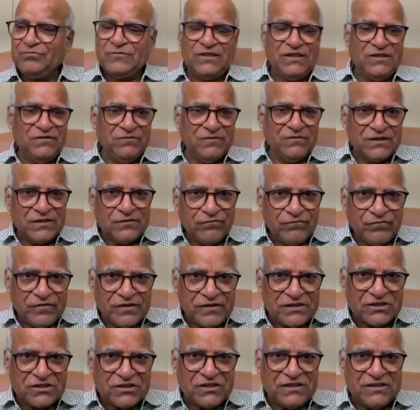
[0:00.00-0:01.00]
even the
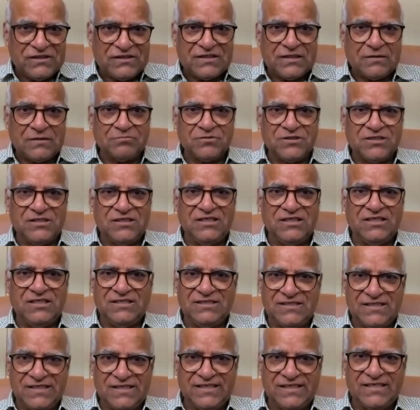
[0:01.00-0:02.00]
fishery
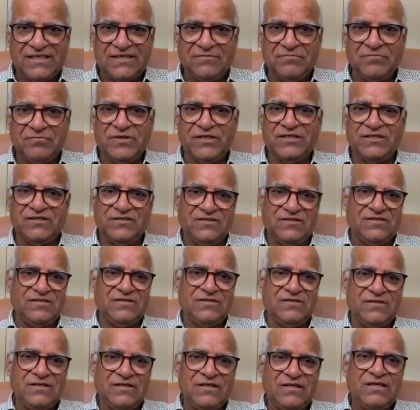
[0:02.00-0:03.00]
subsidies agreement.
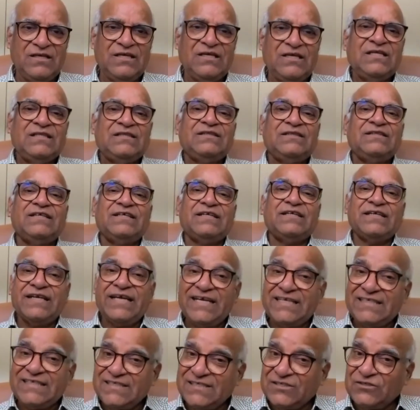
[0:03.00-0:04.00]
The
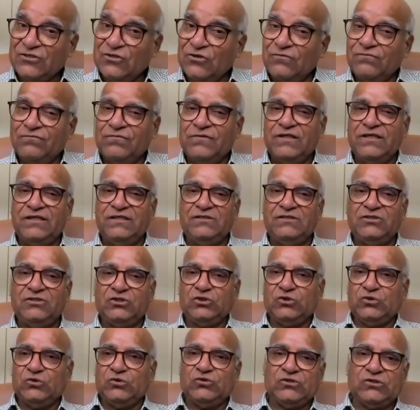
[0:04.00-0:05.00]
rest of the
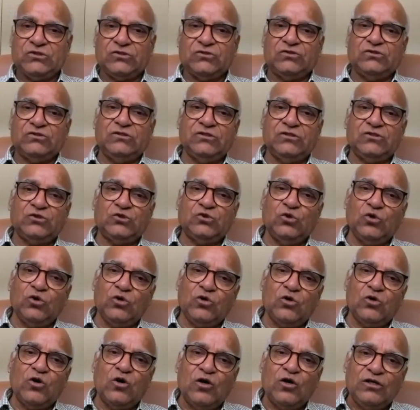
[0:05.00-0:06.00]
issues, the
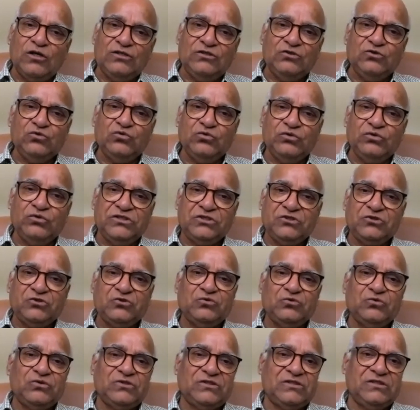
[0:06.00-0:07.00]
so-called new
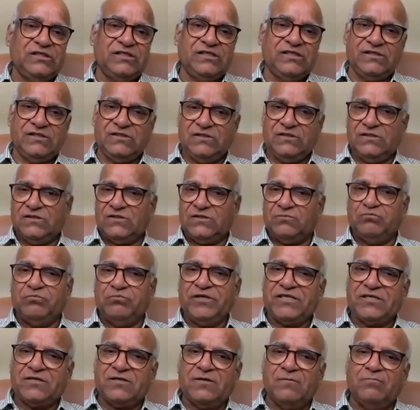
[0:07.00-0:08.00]
issues, there is this
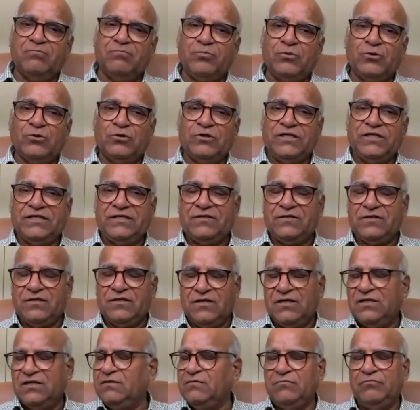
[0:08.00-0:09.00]
big component,
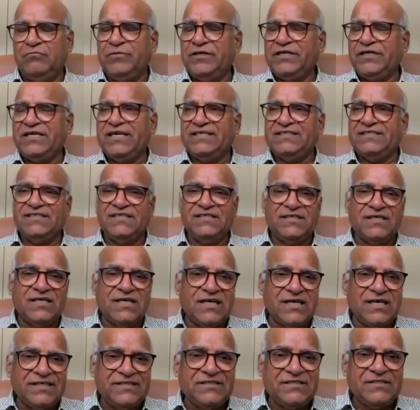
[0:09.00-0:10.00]
big agenda
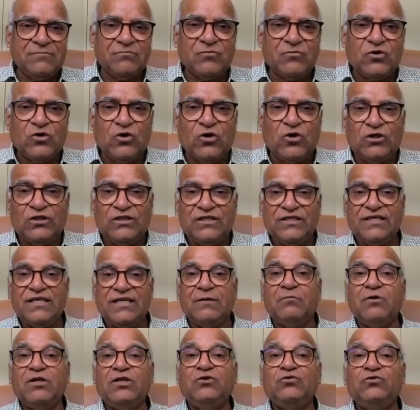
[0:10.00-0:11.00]
item called the
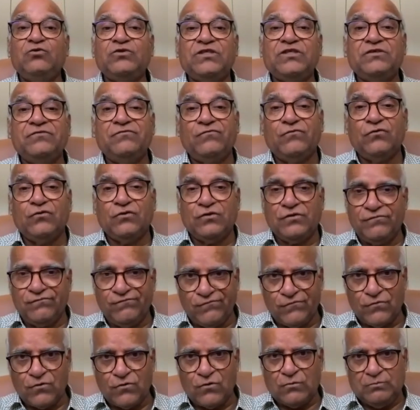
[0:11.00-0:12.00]
WTO
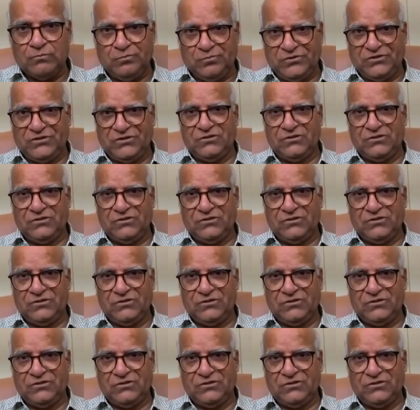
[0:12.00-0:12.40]
reforms.